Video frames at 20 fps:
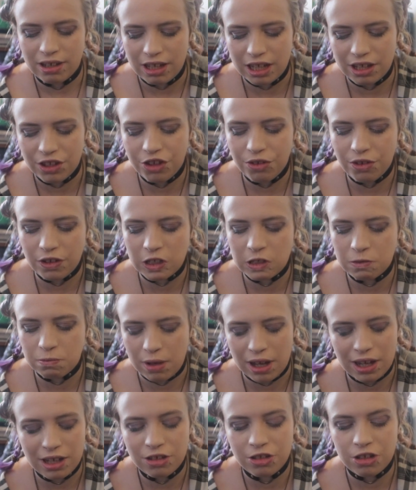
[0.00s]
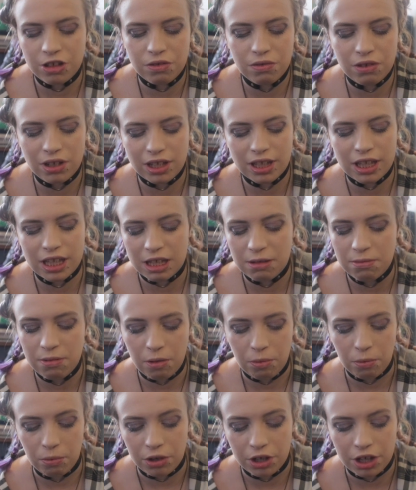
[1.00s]
If you expect to and keep
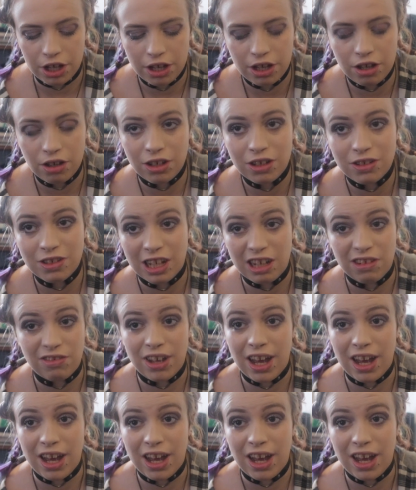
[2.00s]
on working on yourself,